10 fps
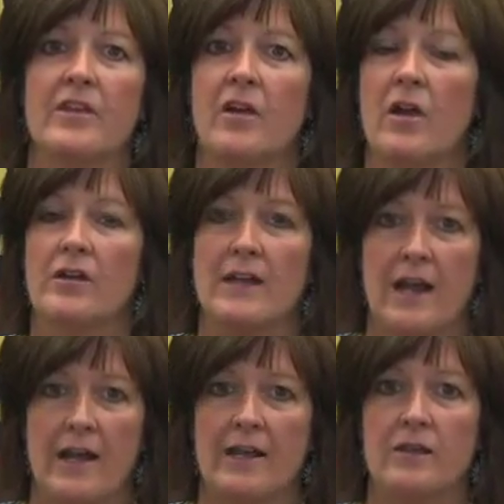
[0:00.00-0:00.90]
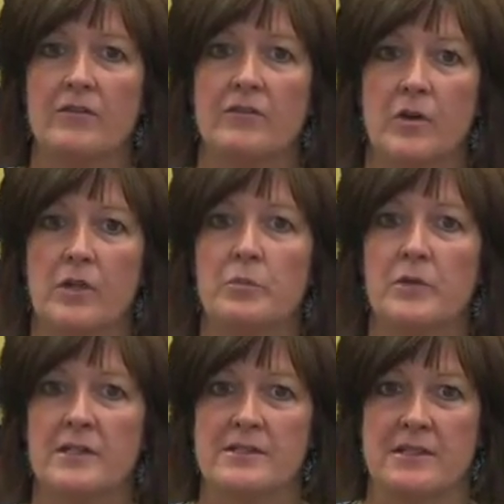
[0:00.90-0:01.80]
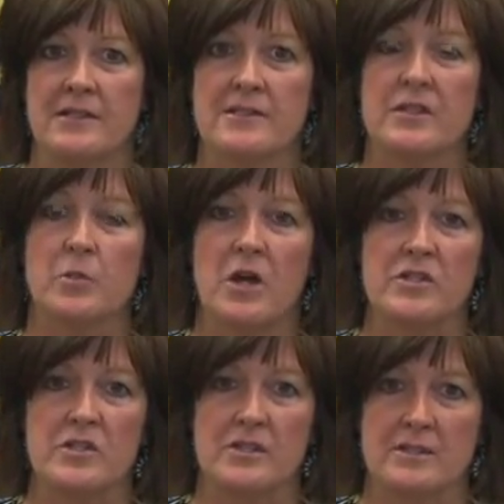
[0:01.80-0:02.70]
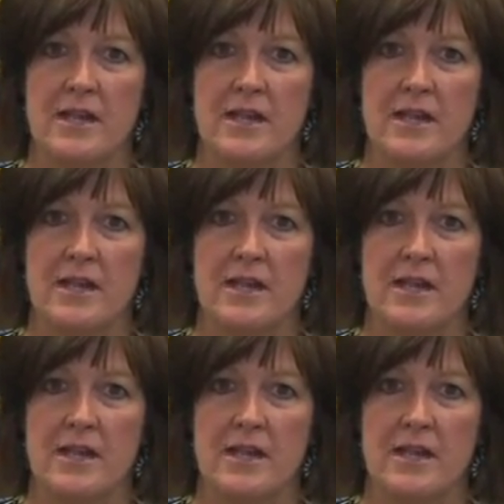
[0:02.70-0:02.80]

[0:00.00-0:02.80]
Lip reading: There are 9 voting precincts in Washington